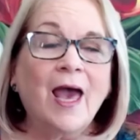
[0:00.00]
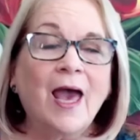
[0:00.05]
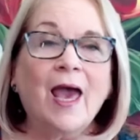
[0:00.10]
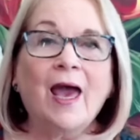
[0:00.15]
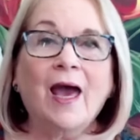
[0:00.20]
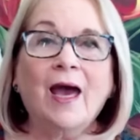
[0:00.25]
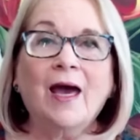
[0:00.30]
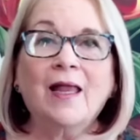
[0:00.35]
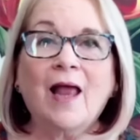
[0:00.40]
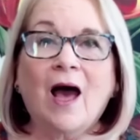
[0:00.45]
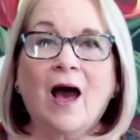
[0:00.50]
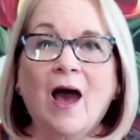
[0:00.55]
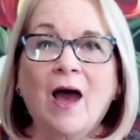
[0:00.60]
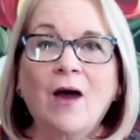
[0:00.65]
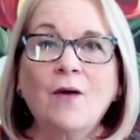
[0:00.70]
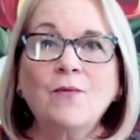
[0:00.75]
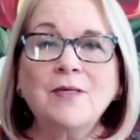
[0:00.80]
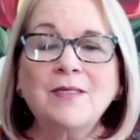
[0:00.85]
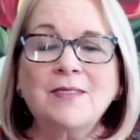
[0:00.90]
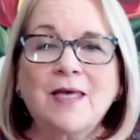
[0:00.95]
and I
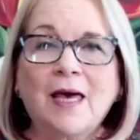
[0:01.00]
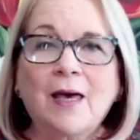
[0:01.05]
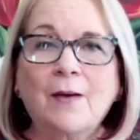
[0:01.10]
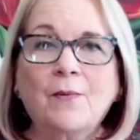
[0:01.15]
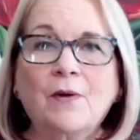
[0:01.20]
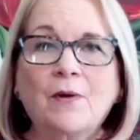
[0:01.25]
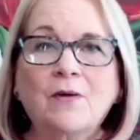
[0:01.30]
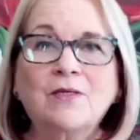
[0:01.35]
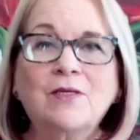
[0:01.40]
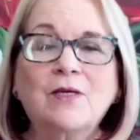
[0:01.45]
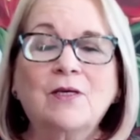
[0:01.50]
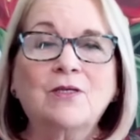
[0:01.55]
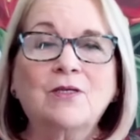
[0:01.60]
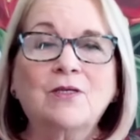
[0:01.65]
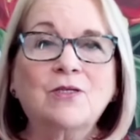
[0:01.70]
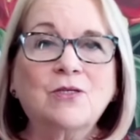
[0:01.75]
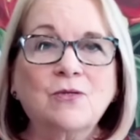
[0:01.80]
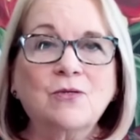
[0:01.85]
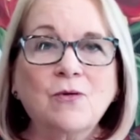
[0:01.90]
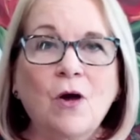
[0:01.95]
was able to
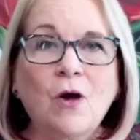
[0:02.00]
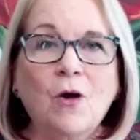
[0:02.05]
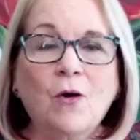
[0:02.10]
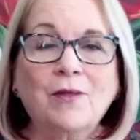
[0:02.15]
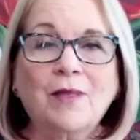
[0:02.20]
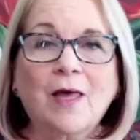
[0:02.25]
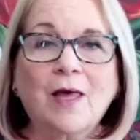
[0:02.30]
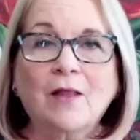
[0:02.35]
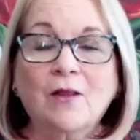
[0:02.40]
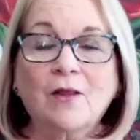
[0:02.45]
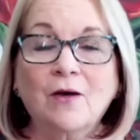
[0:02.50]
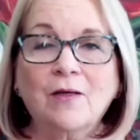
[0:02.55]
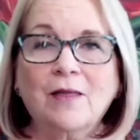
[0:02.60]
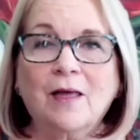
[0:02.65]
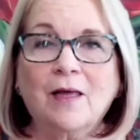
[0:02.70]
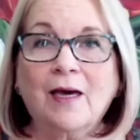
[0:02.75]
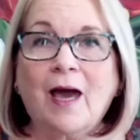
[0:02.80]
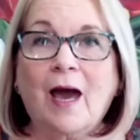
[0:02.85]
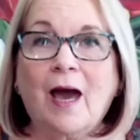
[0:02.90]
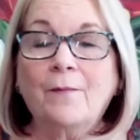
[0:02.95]
stroke that looked
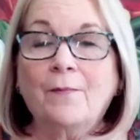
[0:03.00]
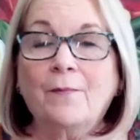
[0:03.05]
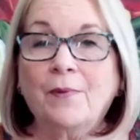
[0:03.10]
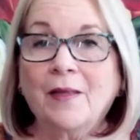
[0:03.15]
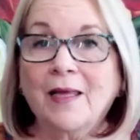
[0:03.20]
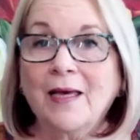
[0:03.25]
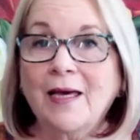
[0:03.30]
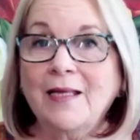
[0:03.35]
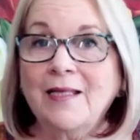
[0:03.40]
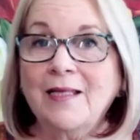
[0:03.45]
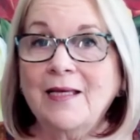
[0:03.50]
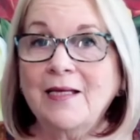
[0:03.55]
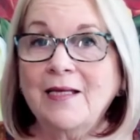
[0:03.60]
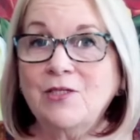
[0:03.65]
like I blended,